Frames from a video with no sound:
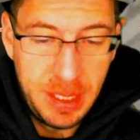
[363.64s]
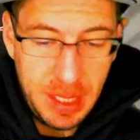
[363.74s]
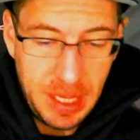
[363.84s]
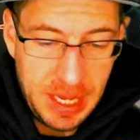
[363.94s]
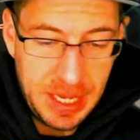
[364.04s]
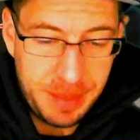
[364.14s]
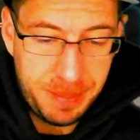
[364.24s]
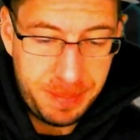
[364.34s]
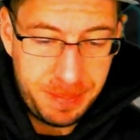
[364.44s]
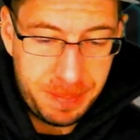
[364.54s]

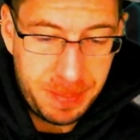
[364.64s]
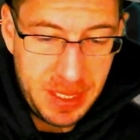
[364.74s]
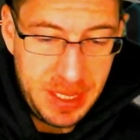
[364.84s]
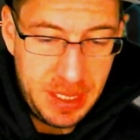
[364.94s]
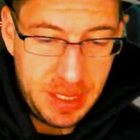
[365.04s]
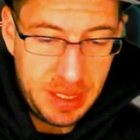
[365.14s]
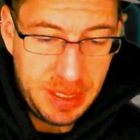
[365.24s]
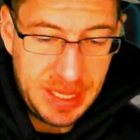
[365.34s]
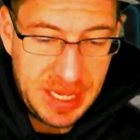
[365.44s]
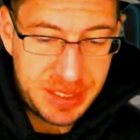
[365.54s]
but
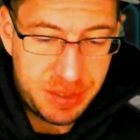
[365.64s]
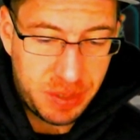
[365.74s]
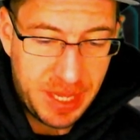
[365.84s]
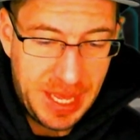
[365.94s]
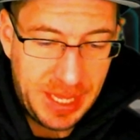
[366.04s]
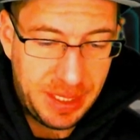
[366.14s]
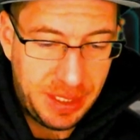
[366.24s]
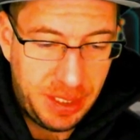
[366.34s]
that's okay.